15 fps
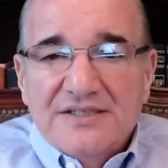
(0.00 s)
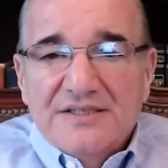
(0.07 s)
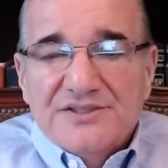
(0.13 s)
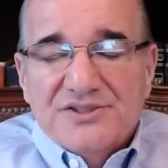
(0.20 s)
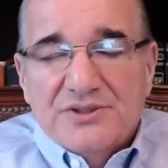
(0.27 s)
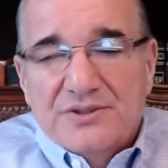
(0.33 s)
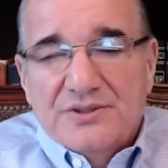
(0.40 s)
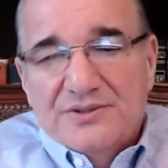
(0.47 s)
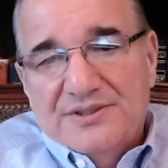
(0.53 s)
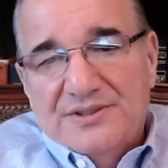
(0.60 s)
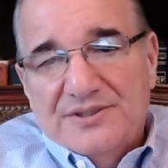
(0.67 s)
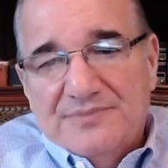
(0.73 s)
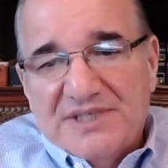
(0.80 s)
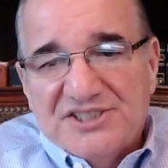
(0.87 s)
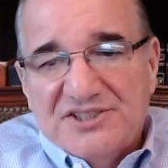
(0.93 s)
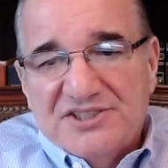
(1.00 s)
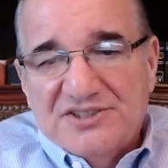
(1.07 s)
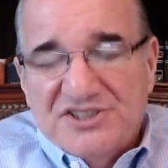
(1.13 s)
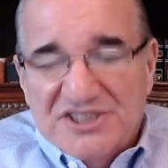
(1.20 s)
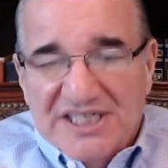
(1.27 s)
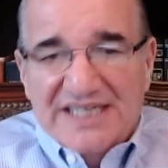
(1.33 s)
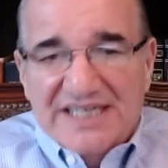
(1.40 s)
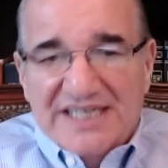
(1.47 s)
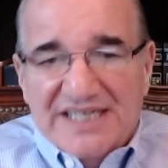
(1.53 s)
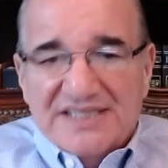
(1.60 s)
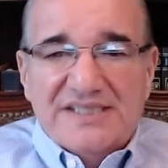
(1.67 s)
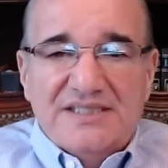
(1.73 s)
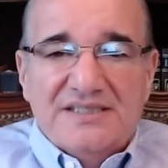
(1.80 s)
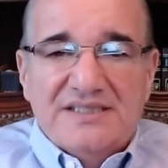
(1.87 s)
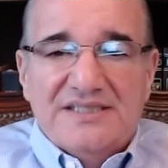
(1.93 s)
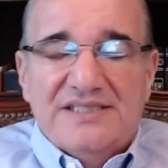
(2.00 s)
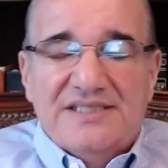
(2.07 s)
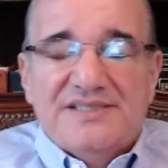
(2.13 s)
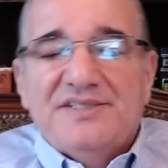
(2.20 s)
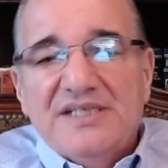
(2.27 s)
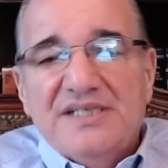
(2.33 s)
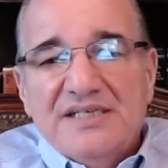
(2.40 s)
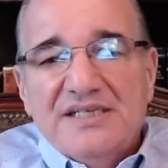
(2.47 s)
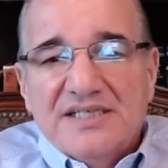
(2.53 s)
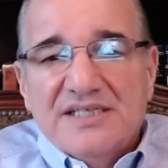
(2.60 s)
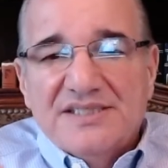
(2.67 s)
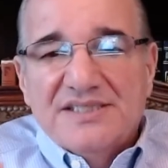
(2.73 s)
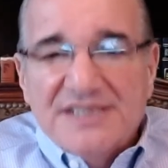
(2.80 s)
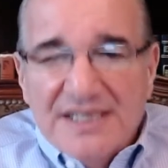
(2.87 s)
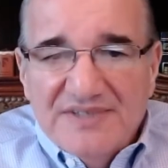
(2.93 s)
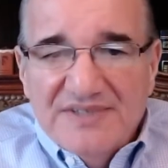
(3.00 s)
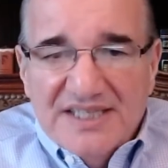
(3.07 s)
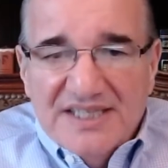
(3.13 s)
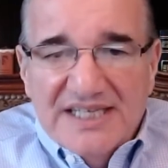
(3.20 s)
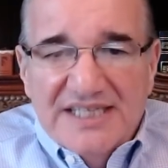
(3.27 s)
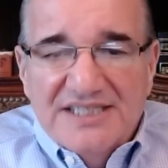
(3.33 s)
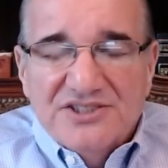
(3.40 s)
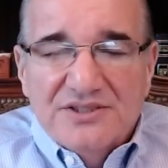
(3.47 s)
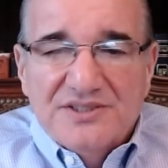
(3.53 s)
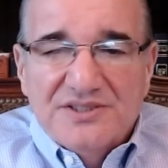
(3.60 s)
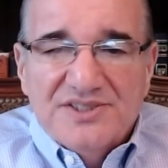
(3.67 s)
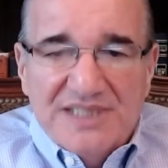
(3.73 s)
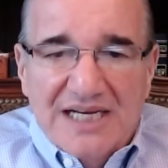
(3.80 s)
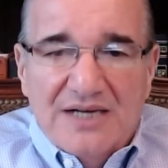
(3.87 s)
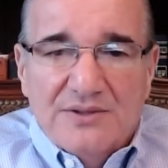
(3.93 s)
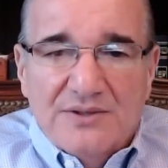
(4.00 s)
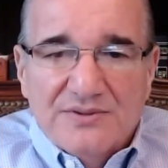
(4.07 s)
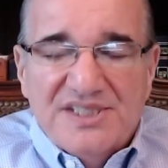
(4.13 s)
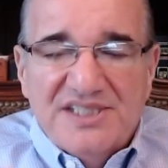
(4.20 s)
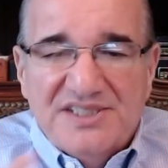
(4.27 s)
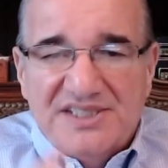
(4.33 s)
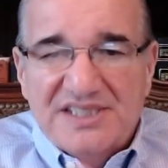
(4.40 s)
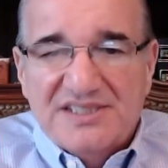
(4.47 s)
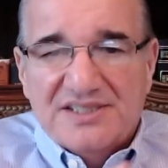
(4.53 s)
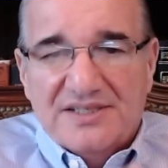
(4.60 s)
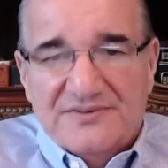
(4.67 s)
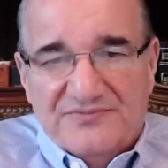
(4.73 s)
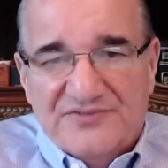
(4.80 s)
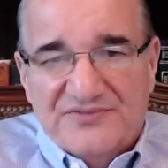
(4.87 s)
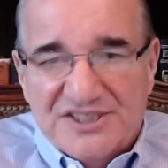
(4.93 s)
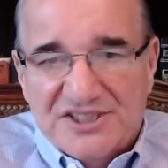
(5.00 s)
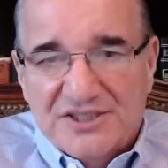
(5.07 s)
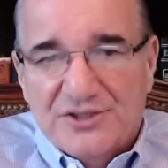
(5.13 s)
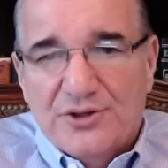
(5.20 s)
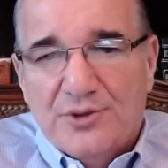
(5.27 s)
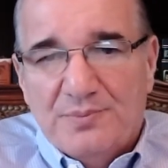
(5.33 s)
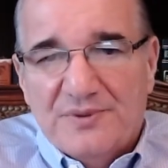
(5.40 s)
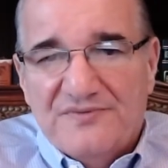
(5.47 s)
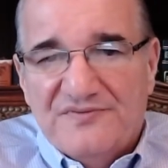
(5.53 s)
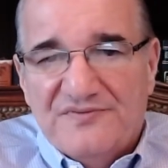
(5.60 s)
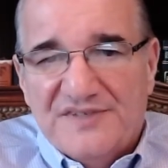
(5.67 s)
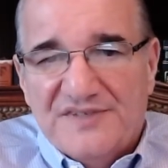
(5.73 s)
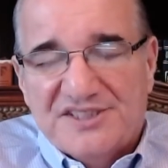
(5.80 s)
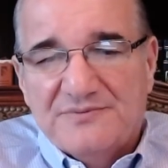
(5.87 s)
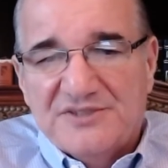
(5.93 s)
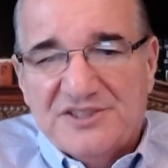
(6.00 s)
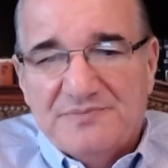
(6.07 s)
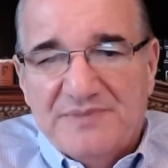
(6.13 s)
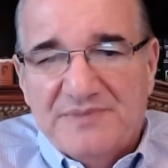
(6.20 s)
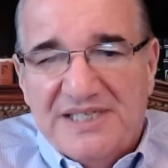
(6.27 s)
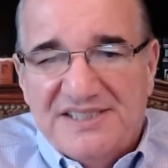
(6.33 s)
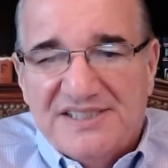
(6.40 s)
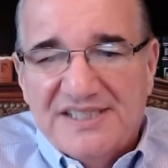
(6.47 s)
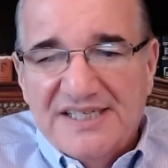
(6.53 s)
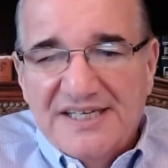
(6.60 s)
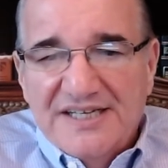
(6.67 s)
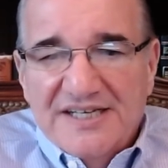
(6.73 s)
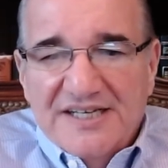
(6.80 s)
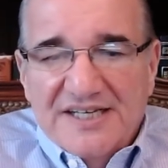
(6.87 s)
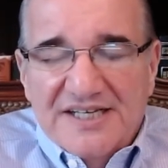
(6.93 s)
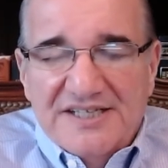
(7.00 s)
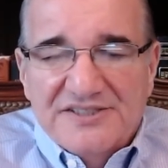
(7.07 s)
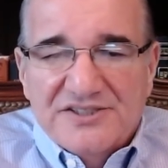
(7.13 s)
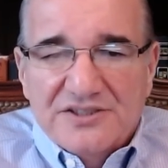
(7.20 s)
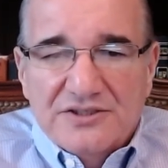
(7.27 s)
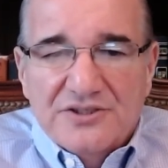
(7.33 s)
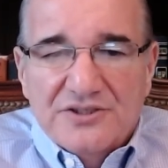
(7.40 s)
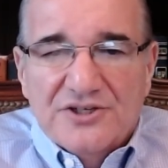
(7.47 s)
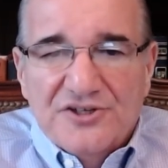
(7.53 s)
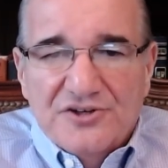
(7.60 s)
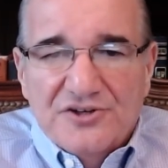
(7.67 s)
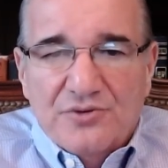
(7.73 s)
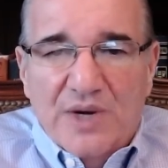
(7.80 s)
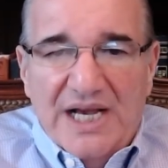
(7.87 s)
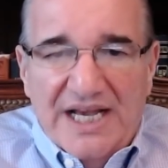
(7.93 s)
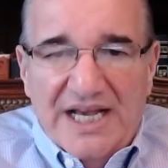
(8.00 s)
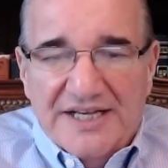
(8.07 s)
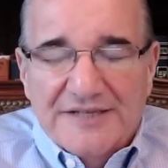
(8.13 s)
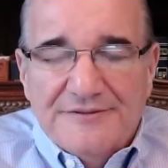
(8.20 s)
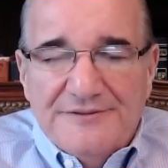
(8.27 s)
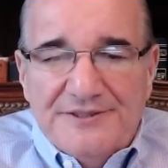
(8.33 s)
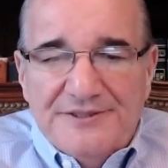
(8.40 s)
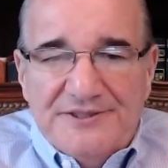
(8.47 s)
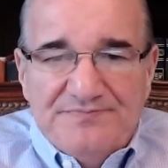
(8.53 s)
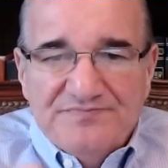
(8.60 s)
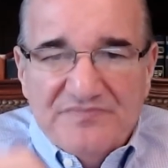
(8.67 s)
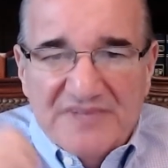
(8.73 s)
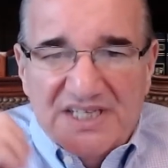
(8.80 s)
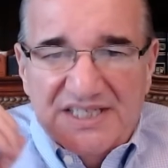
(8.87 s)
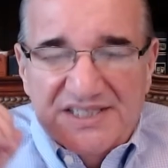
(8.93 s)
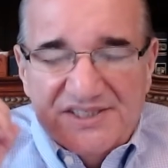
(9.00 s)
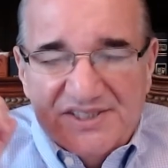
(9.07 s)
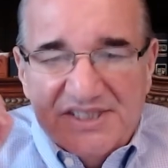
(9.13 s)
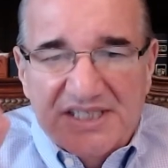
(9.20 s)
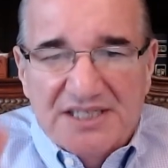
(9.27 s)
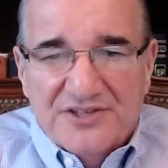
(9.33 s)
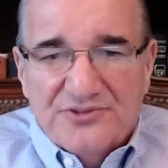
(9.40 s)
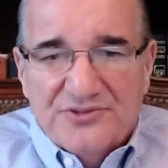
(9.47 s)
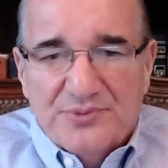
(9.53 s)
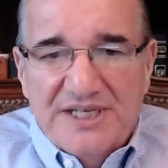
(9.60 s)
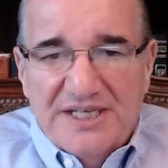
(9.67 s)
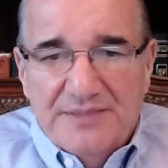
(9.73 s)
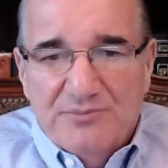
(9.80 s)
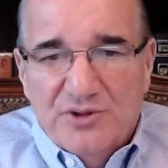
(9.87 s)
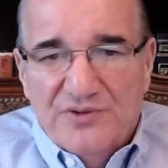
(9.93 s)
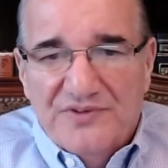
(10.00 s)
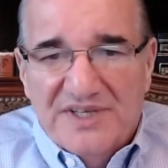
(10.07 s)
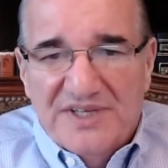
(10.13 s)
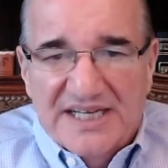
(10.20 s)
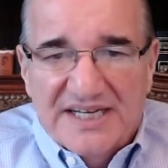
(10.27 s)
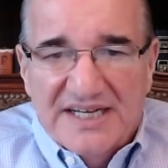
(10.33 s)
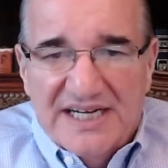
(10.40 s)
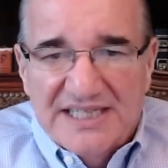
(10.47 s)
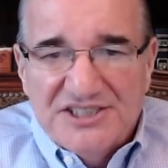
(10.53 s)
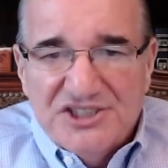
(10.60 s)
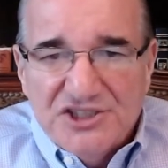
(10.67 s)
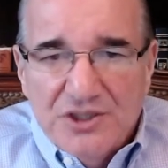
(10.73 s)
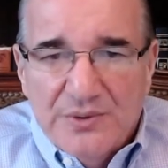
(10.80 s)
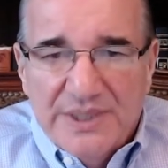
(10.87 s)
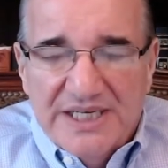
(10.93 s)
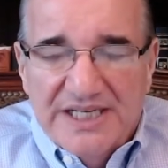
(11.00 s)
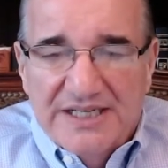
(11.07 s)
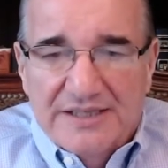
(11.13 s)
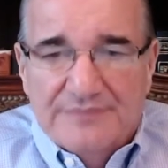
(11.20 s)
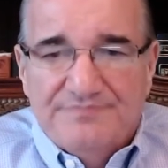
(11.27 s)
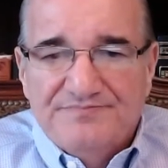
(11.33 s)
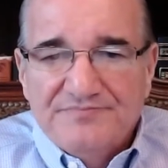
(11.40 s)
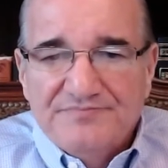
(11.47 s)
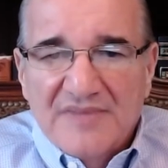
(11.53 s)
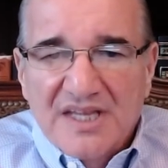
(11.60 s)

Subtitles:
So you picture John is seeing this. A seventh angel sounds. He sees a vision, an open vision, which means he's alert and awake, and he's seeing a 3D movie that God's showing him.